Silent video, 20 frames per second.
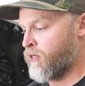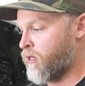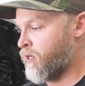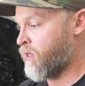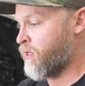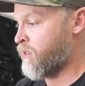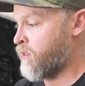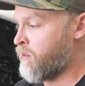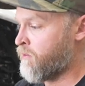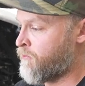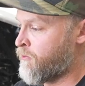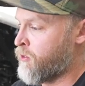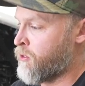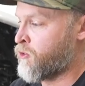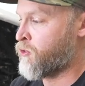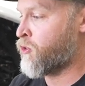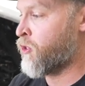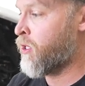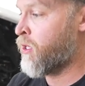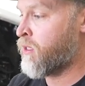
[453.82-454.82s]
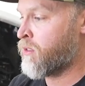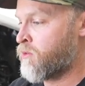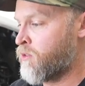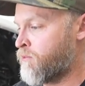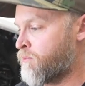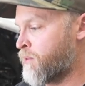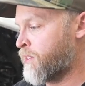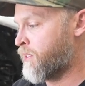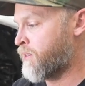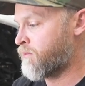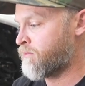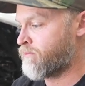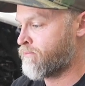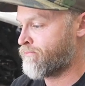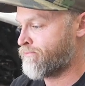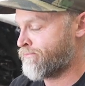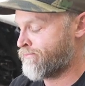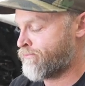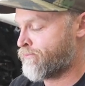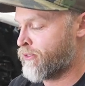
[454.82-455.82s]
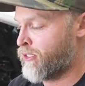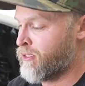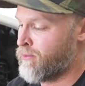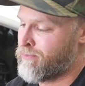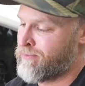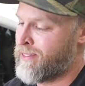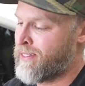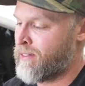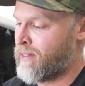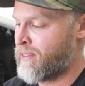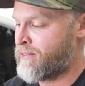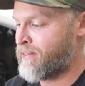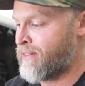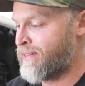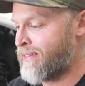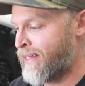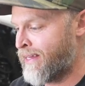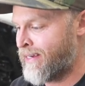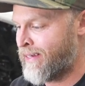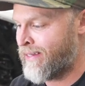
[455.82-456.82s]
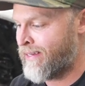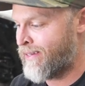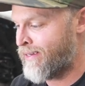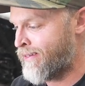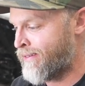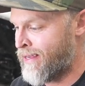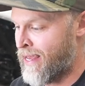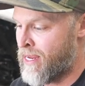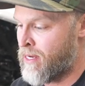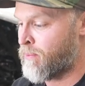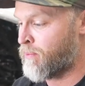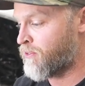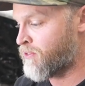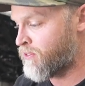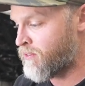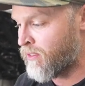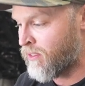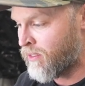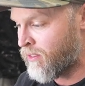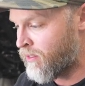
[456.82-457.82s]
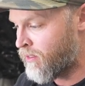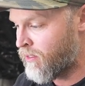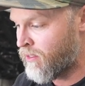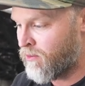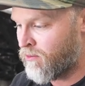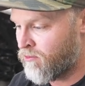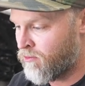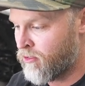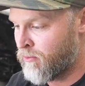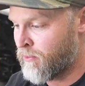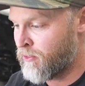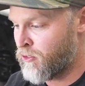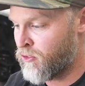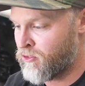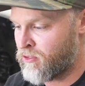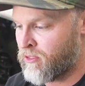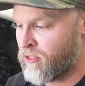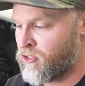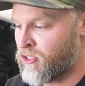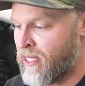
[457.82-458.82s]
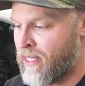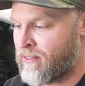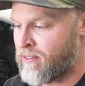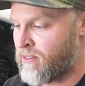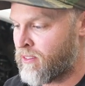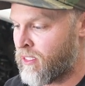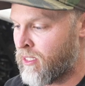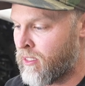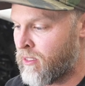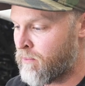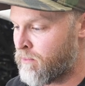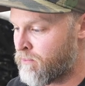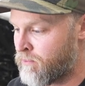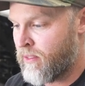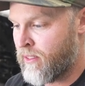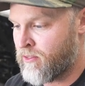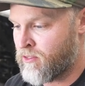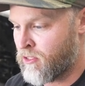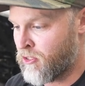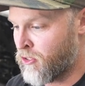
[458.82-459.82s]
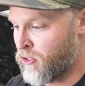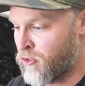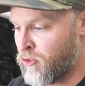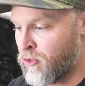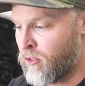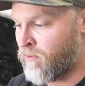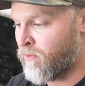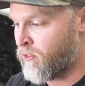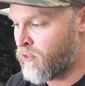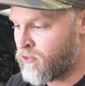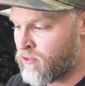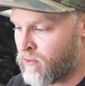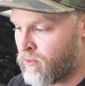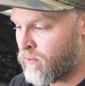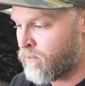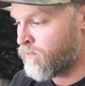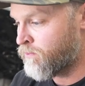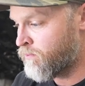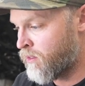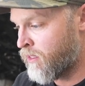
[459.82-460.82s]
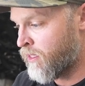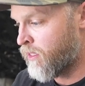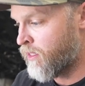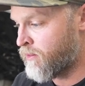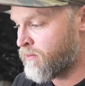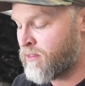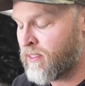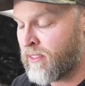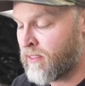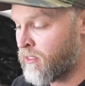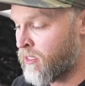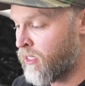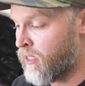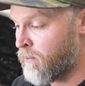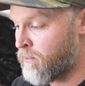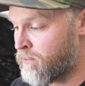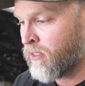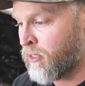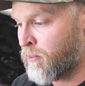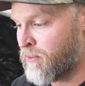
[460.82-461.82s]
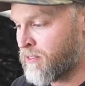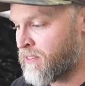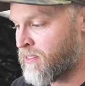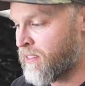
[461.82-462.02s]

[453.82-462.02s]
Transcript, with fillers: our, for the truck, we've been pretty, I'd say 98%, we've been using the Jazzy cup. It's a good universal uh, TIG cup, number